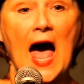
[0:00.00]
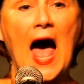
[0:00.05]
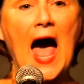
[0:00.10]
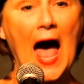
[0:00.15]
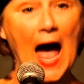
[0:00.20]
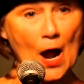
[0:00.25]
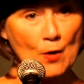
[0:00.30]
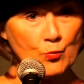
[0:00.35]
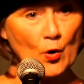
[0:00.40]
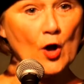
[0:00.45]

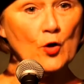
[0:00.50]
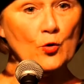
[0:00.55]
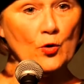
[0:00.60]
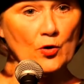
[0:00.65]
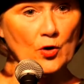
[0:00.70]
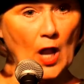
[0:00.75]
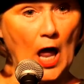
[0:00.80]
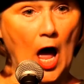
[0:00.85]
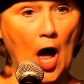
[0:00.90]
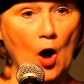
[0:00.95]
I rode
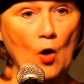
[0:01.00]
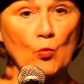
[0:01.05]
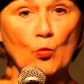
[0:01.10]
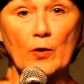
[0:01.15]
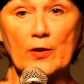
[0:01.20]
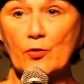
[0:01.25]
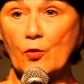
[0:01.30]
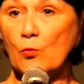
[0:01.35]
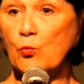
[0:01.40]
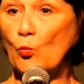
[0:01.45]
along
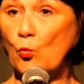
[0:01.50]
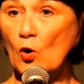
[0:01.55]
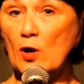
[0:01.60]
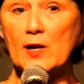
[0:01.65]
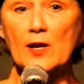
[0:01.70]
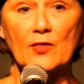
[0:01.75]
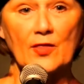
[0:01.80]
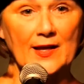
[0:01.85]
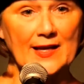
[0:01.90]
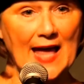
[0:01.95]
with
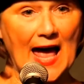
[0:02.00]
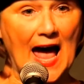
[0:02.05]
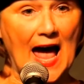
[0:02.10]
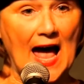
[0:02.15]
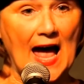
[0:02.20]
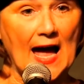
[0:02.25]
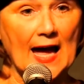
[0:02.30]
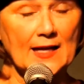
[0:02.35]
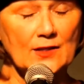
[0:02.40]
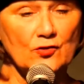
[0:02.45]
one of the
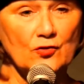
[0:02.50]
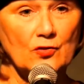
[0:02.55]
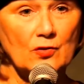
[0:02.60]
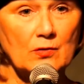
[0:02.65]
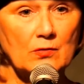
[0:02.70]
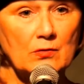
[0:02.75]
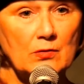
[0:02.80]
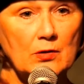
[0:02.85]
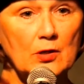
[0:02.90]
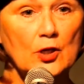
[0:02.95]
guides,
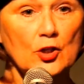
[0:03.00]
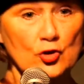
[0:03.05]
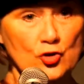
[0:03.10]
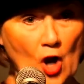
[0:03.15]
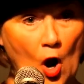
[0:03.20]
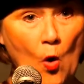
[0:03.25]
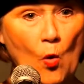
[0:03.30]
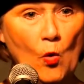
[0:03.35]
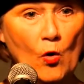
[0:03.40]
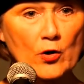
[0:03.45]

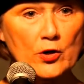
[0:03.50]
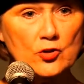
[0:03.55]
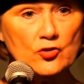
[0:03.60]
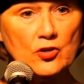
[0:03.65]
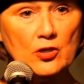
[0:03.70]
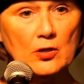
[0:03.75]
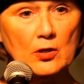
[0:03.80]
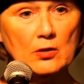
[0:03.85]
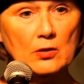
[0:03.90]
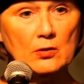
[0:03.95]

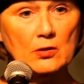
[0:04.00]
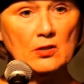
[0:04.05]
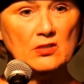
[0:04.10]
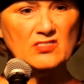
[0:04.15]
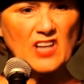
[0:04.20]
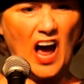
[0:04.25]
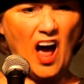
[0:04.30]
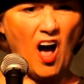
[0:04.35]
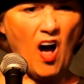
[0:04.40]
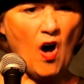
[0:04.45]
George,
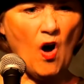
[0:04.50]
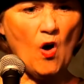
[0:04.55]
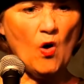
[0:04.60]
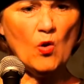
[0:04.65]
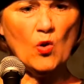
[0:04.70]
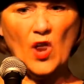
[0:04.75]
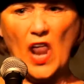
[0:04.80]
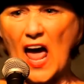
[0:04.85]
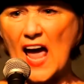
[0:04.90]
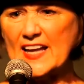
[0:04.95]

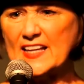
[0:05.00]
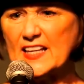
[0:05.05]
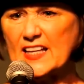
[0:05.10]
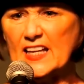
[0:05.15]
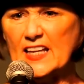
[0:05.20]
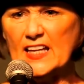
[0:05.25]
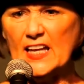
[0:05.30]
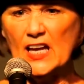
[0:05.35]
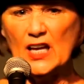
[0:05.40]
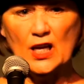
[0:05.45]
tall,
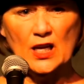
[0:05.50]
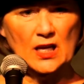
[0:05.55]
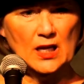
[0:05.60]
lanky,